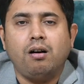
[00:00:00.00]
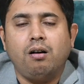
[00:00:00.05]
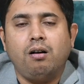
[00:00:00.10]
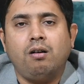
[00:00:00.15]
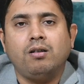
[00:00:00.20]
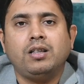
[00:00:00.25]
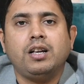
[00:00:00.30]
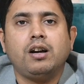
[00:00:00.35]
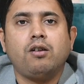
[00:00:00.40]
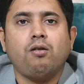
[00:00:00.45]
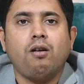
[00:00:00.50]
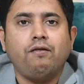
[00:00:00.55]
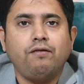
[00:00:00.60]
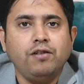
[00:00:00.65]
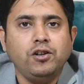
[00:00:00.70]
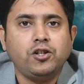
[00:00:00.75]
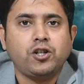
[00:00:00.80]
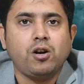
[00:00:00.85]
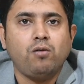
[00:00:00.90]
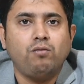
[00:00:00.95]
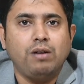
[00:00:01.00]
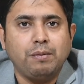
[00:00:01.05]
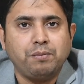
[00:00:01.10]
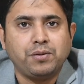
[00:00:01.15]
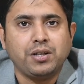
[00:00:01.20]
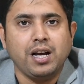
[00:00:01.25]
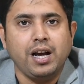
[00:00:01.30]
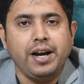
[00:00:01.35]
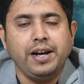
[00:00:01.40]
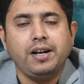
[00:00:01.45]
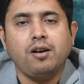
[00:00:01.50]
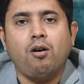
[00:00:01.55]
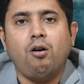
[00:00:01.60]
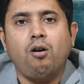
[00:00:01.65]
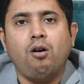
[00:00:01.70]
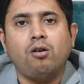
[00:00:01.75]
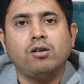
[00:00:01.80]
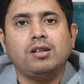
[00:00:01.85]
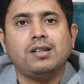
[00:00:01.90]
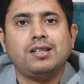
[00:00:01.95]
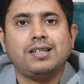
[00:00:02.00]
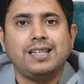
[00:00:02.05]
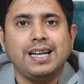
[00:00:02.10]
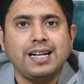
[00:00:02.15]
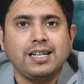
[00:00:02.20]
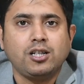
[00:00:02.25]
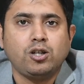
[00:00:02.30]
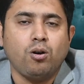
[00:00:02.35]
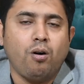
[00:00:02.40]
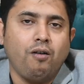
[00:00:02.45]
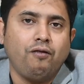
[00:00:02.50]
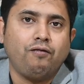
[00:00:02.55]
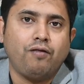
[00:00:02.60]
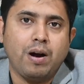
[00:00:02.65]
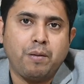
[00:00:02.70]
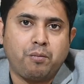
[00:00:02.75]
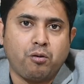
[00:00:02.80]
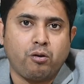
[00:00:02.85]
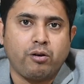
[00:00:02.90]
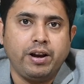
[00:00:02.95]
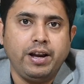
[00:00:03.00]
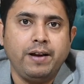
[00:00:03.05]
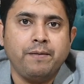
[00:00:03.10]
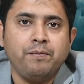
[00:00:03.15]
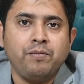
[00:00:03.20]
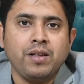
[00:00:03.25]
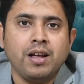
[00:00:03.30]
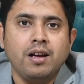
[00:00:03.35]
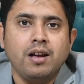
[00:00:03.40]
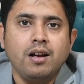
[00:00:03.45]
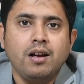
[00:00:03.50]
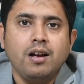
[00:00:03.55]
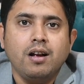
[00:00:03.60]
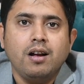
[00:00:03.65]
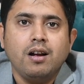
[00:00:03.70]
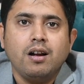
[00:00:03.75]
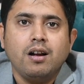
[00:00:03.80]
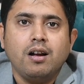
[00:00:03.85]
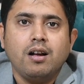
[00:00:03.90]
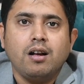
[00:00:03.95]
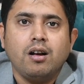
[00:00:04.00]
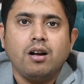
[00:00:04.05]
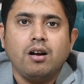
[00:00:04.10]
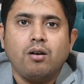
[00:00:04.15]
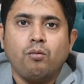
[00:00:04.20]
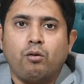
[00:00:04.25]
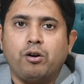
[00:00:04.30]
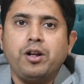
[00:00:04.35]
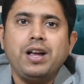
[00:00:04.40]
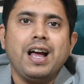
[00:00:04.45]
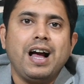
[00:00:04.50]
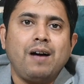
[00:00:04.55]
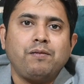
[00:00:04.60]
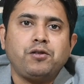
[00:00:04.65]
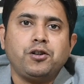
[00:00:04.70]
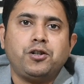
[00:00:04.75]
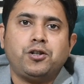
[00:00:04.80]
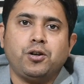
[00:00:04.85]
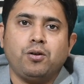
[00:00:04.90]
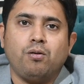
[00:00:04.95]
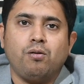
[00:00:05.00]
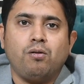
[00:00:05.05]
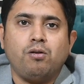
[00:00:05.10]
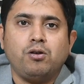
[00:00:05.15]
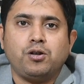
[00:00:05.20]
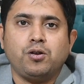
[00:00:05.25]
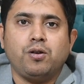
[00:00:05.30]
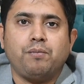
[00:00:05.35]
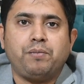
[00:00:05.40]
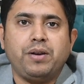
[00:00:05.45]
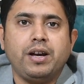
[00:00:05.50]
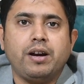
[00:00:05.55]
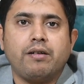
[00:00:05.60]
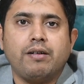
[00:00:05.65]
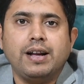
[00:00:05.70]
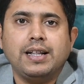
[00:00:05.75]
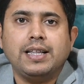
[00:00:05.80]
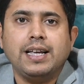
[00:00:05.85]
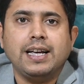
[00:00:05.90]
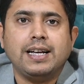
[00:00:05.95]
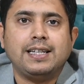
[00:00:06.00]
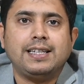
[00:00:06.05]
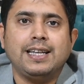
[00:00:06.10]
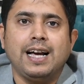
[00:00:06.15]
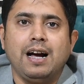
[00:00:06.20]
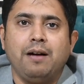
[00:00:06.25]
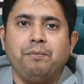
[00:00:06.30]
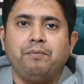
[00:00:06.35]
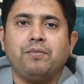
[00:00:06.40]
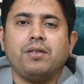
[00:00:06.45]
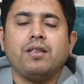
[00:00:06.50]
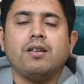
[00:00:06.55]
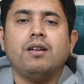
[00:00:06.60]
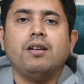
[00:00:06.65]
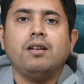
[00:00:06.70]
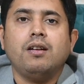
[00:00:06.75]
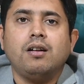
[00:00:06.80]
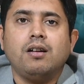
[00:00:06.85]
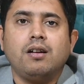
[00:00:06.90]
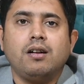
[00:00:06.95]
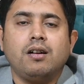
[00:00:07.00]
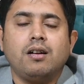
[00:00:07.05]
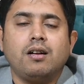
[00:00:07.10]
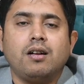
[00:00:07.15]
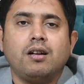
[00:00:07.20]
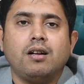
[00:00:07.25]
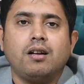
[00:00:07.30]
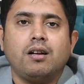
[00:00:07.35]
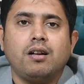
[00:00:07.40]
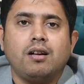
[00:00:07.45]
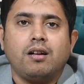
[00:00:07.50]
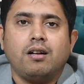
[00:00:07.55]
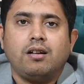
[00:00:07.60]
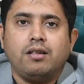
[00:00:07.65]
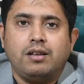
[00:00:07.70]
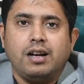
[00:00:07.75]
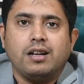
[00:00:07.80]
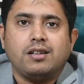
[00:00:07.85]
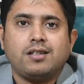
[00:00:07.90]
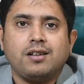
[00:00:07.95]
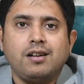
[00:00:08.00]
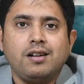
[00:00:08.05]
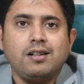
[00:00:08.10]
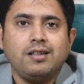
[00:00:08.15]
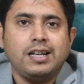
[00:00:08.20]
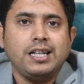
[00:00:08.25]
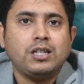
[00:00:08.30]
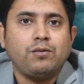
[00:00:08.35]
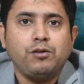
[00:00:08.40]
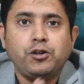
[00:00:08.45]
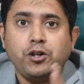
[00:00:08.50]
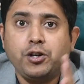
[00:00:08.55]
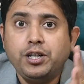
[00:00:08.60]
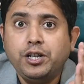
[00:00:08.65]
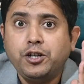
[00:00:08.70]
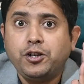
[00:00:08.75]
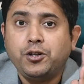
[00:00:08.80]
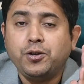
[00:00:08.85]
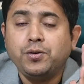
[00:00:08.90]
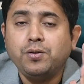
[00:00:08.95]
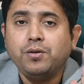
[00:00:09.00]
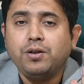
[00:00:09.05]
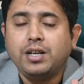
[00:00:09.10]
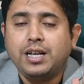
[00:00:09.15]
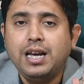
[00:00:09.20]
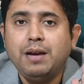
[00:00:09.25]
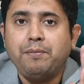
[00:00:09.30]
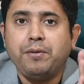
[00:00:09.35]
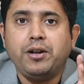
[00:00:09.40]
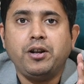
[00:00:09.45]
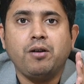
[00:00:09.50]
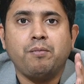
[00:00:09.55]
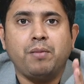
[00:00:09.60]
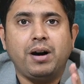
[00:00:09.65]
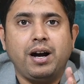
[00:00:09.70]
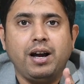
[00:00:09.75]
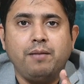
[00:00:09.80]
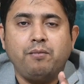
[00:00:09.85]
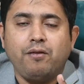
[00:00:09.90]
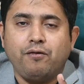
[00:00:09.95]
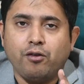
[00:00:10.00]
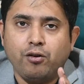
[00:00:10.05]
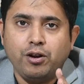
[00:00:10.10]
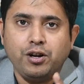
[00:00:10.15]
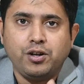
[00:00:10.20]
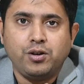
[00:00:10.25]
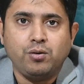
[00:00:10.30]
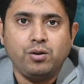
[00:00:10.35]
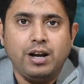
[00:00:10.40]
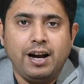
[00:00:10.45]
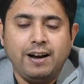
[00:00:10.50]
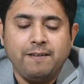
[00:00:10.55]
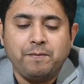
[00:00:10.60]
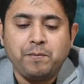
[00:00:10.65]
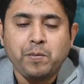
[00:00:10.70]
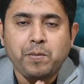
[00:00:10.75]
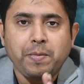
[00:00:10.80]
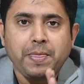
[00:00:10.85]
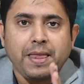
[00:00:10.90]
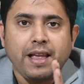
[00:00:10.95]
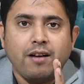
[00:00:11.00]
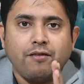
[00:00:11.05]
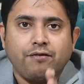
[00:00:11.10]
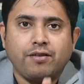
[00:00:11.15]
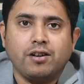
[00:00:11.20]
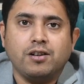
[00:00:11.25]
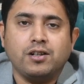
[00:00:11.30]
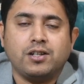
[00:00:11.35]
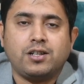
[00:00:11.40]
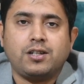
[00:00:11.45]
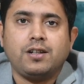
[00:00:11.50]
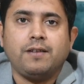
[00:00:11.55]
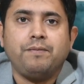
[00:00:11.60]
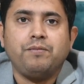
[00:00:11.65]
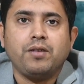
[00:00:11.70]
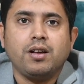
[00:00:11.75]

on their official website on 6th of February. What do you have to do to appear in the exam? There are certain things which you need to keep in your mind before you do that. First,